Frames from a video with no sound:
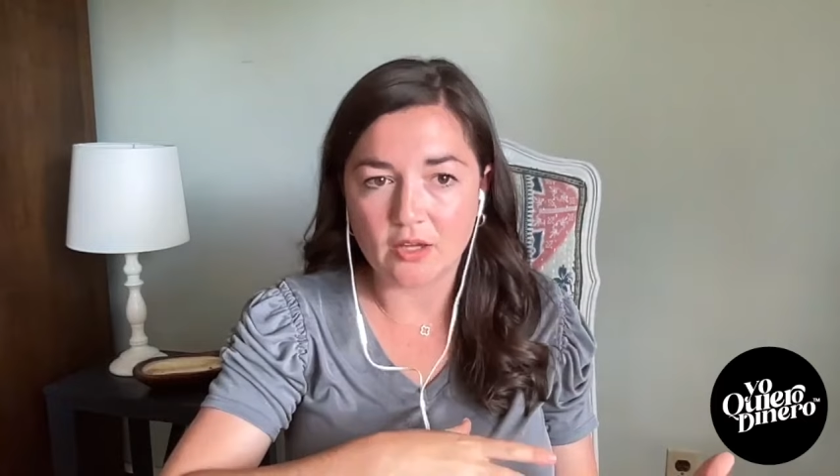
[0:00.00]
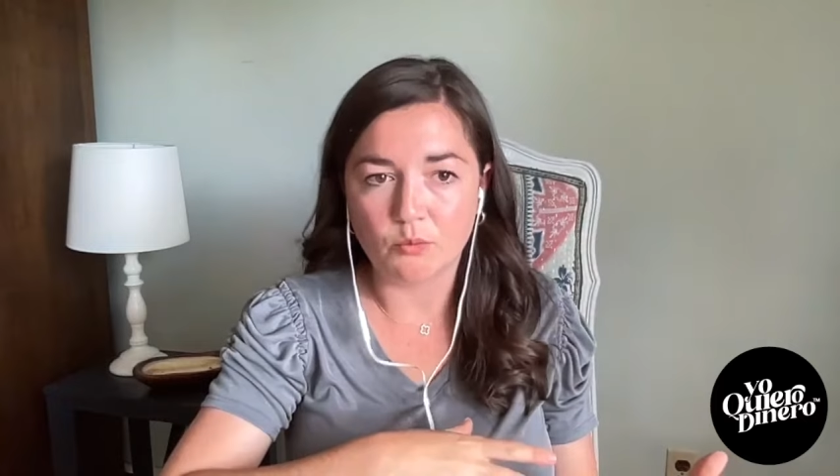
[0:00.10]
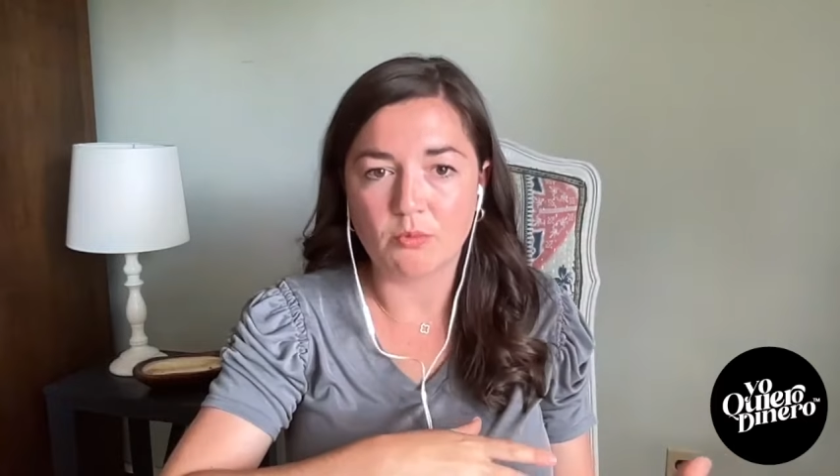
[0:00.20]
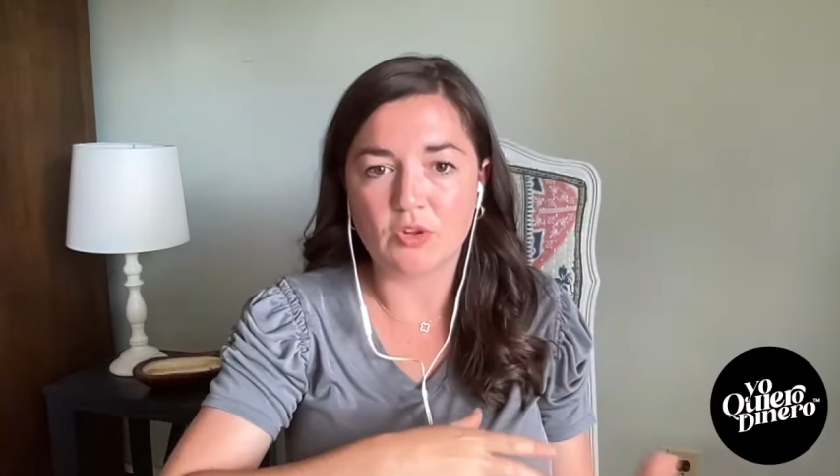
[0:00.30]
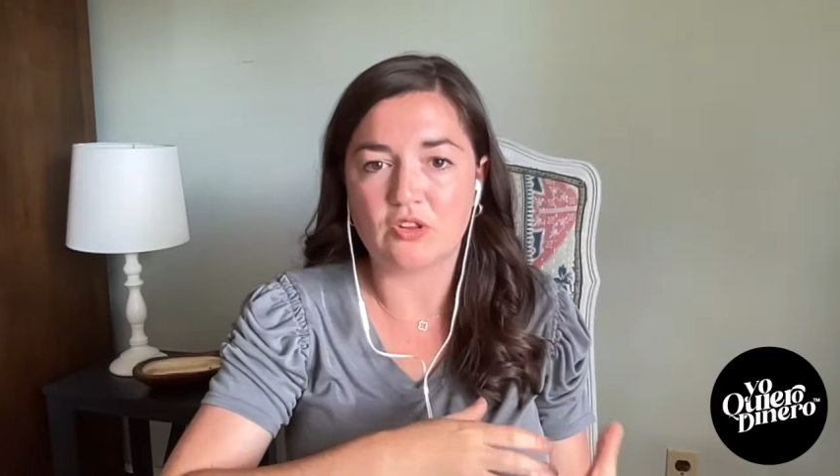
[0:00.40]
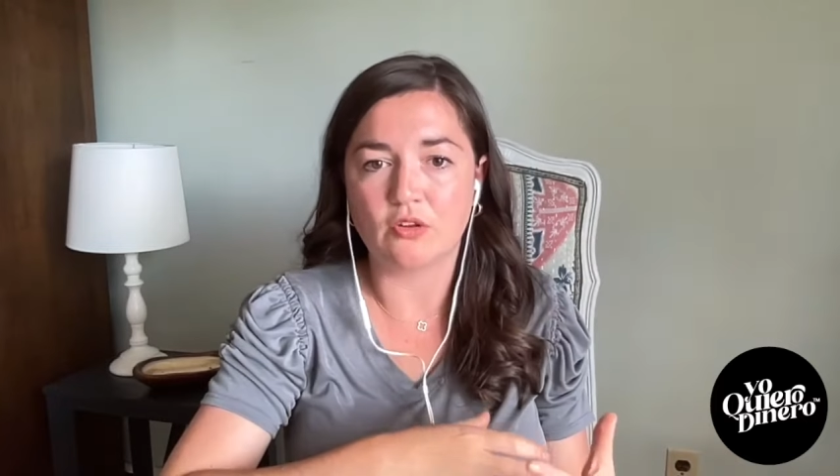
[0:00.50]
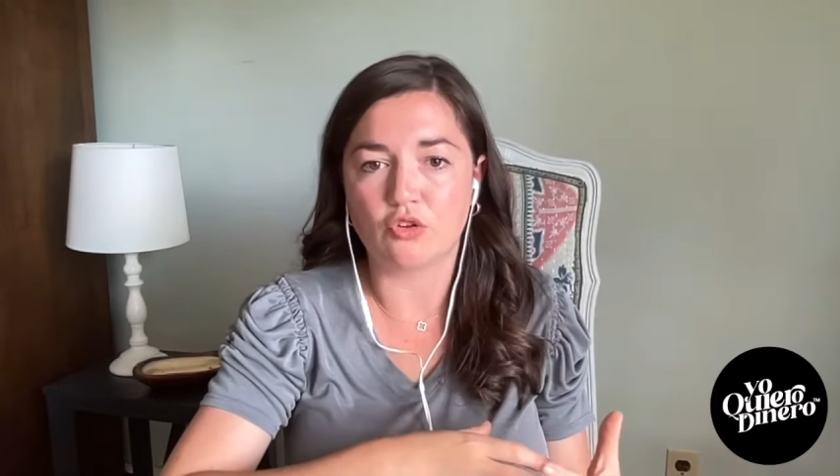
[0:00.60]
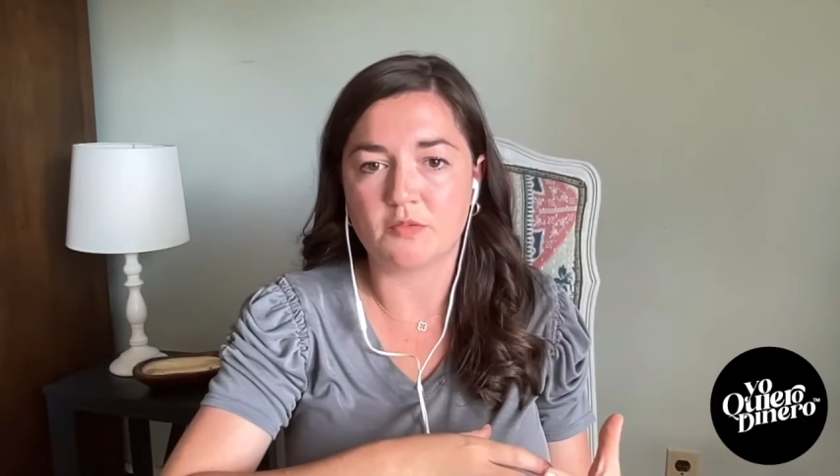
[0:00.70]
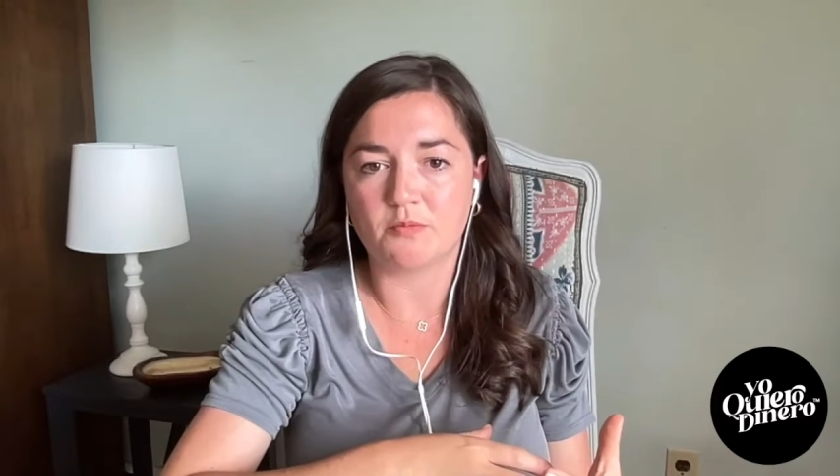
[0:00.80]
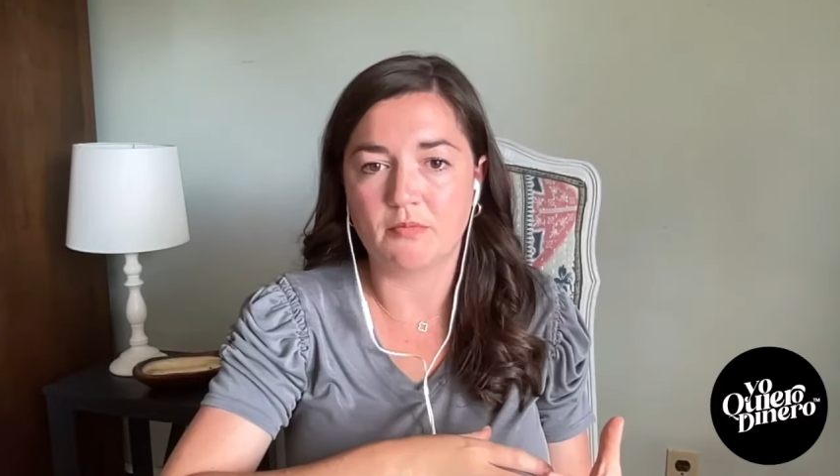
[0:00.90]
We would still
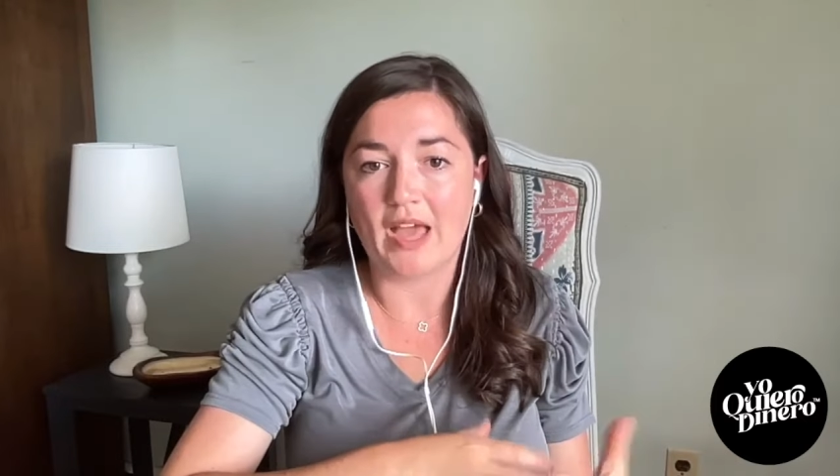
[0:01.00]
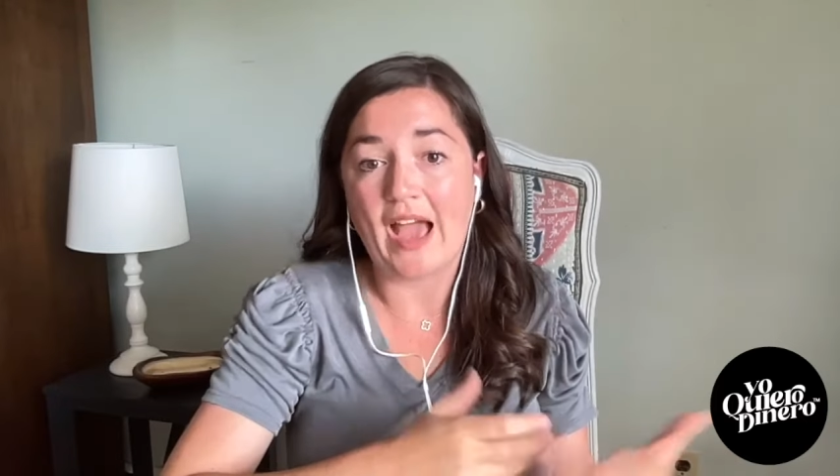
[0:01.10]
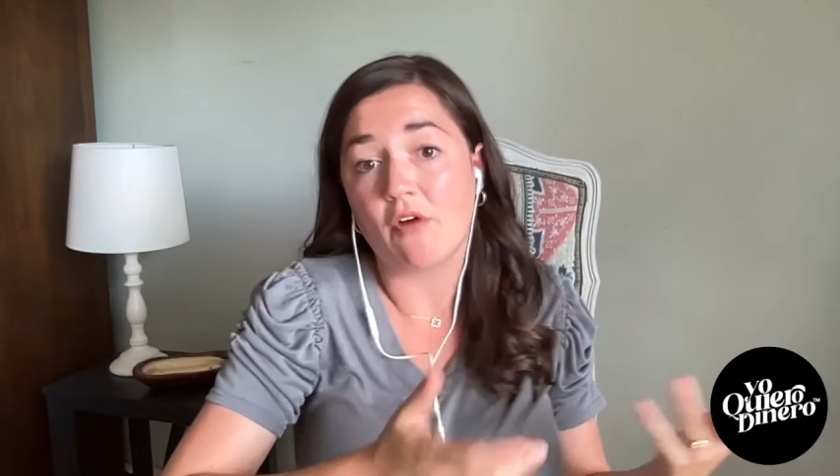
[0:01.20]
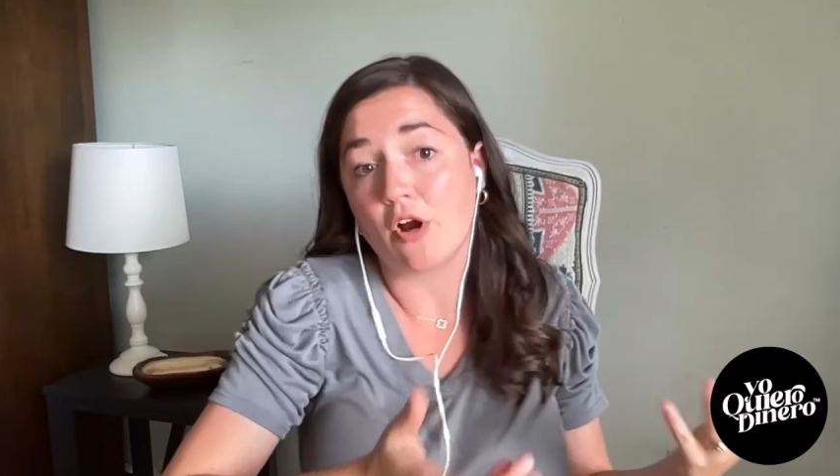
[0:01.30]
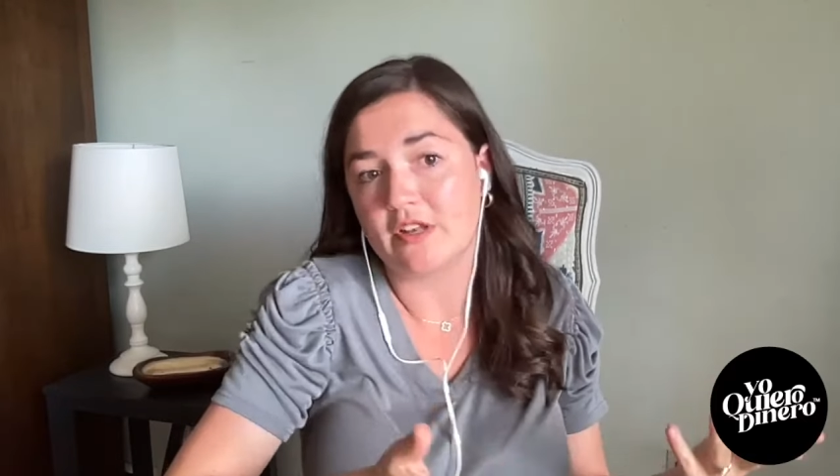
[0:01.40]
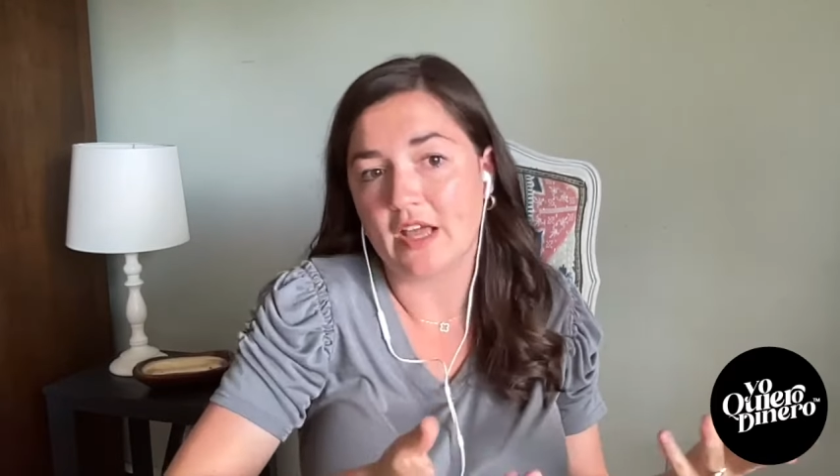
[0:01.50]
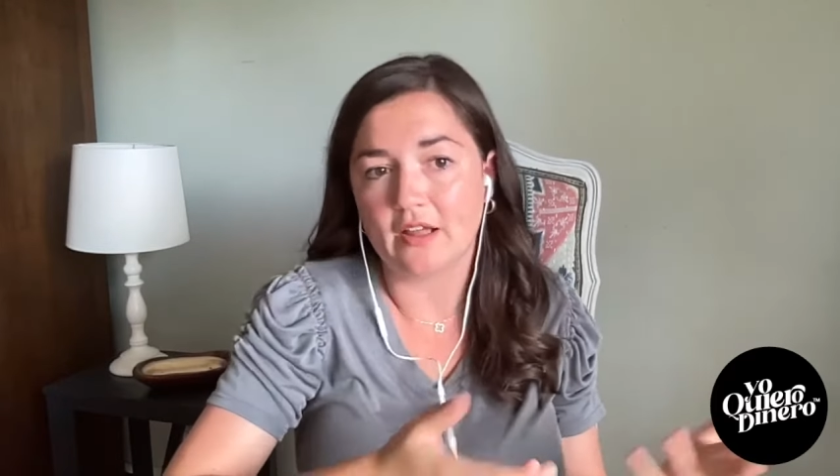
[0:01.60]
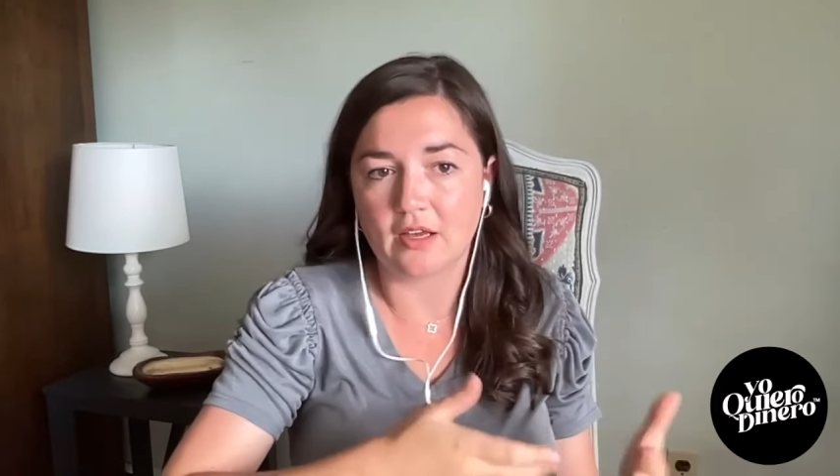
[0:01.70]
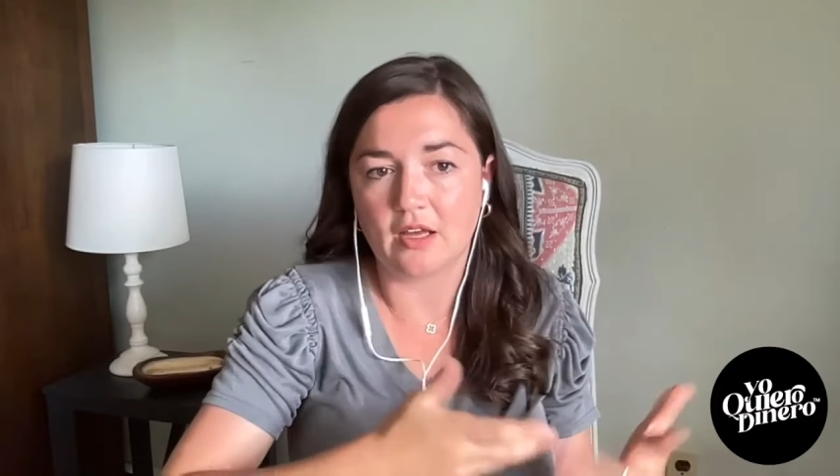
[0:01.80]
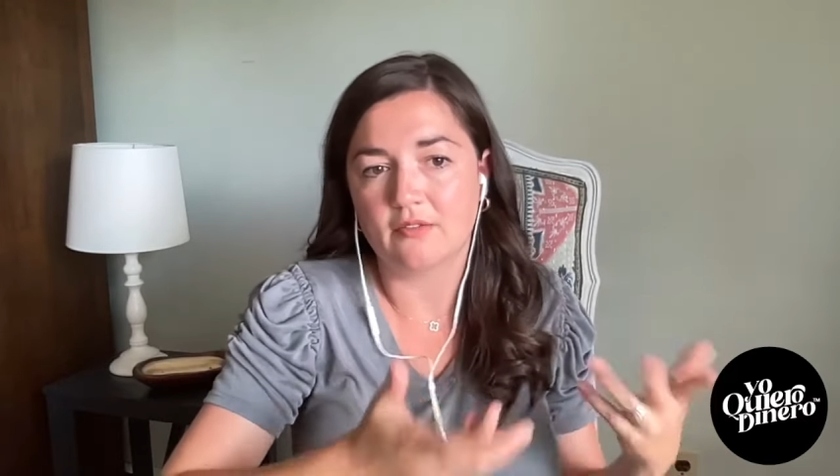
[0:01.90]
just have our debt
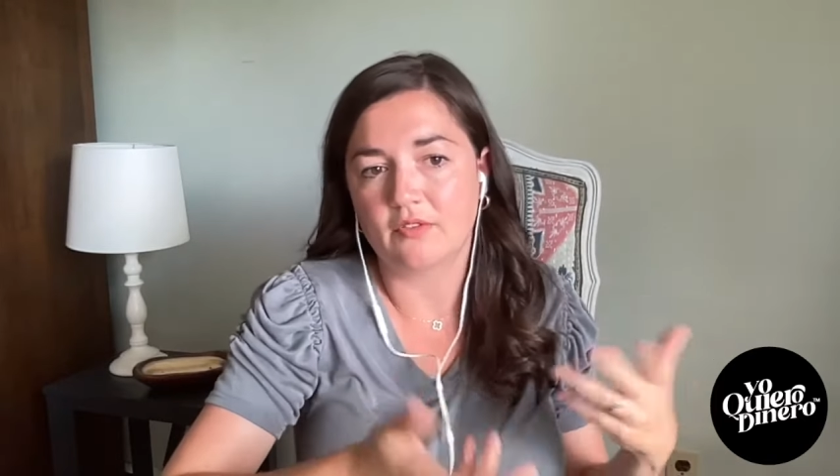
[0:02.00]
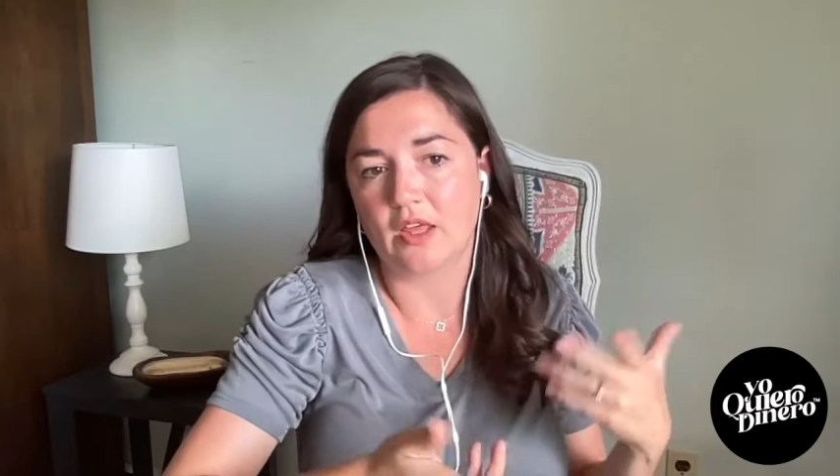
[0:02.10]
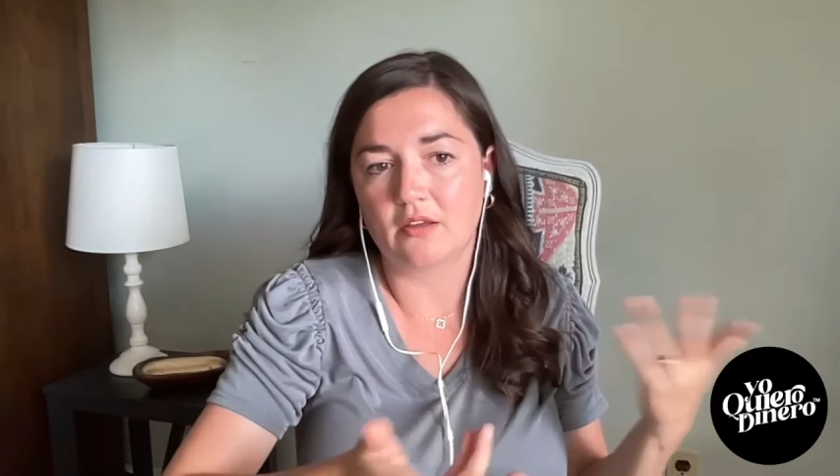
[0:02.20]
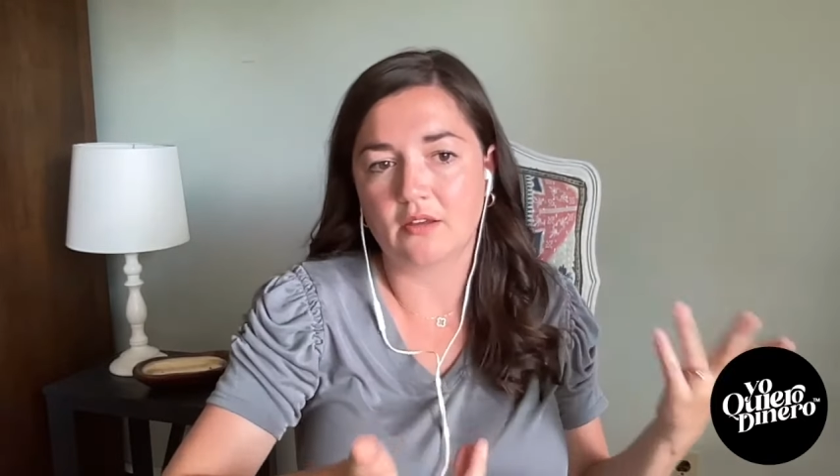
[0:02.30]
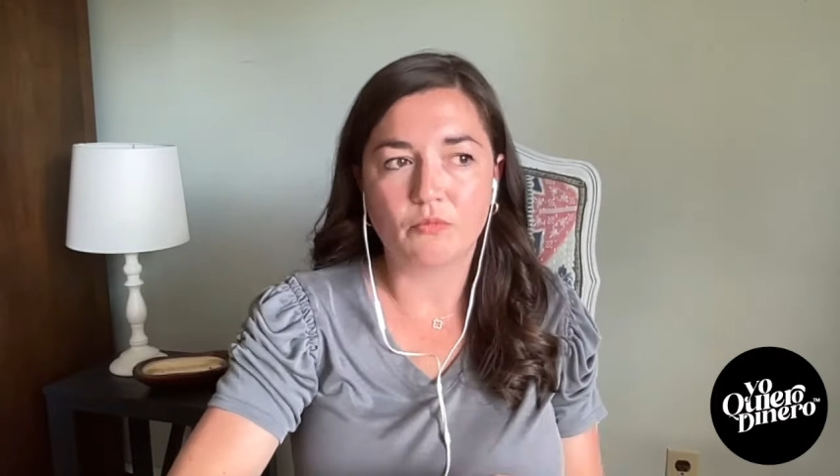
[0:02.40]
kind of like